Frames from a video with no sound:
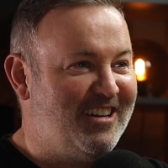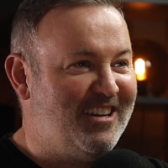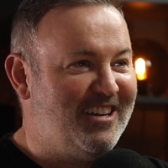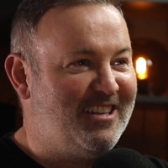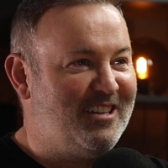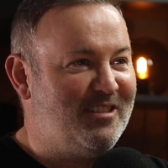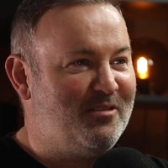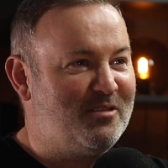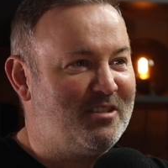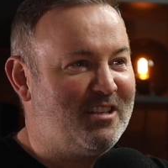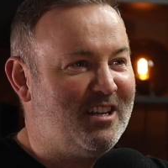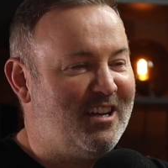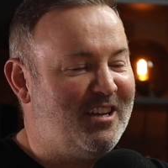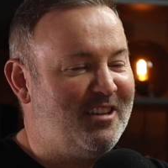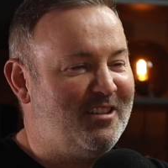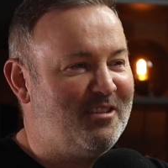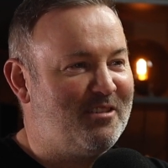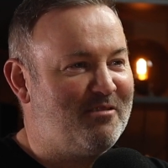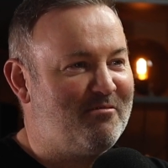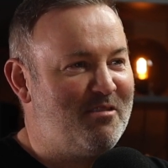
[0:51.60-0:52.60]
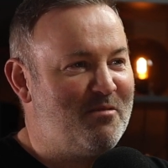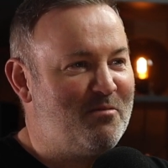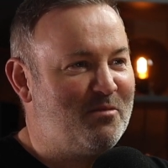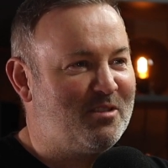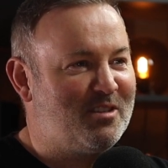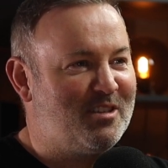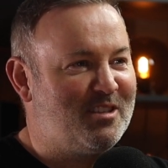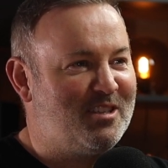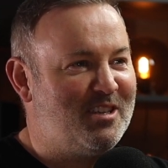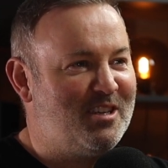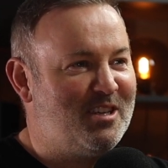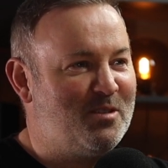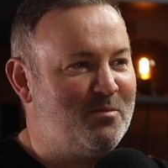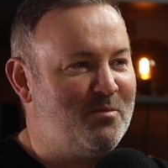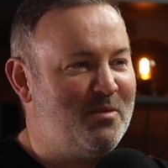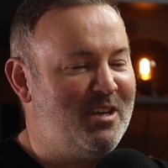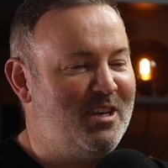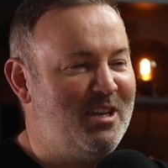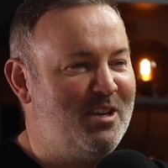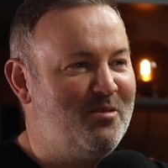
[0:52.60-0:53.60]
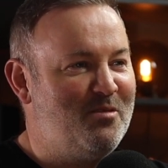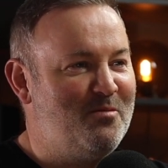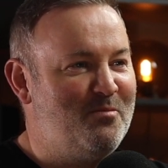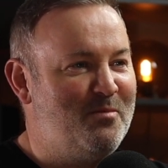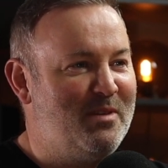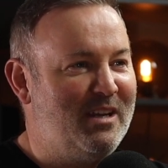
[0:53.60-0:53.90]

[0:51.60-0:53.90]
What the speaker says: And it was like the 3 Musketeers, me, you and